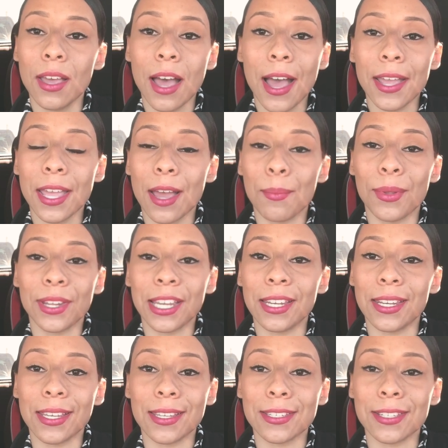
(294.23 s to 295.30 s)
I can't
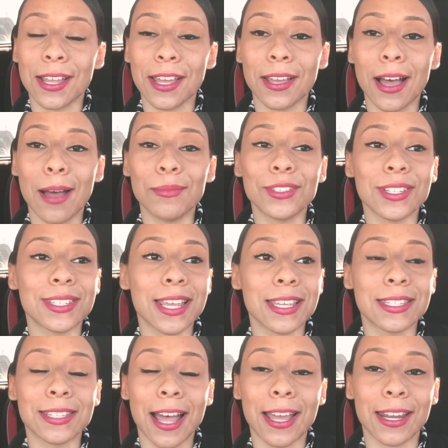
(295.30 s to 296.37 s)
believe this. Like, I'm just
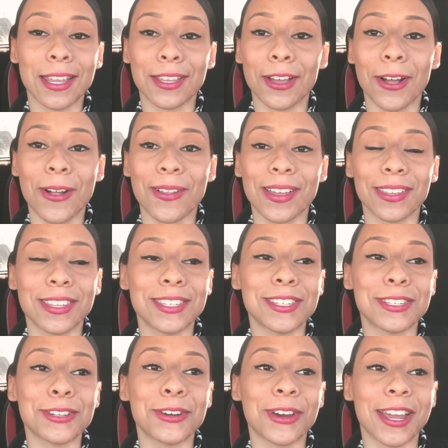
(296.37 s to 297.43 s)
excited, y'all. Like, this
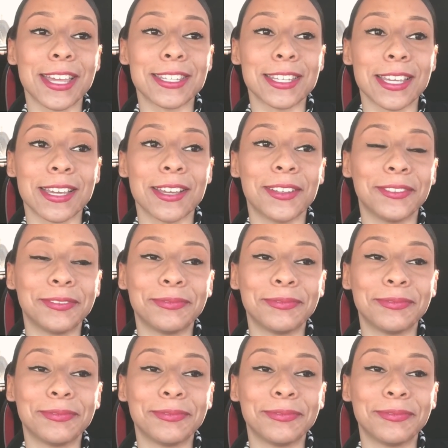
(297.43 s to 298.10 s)
is crazy.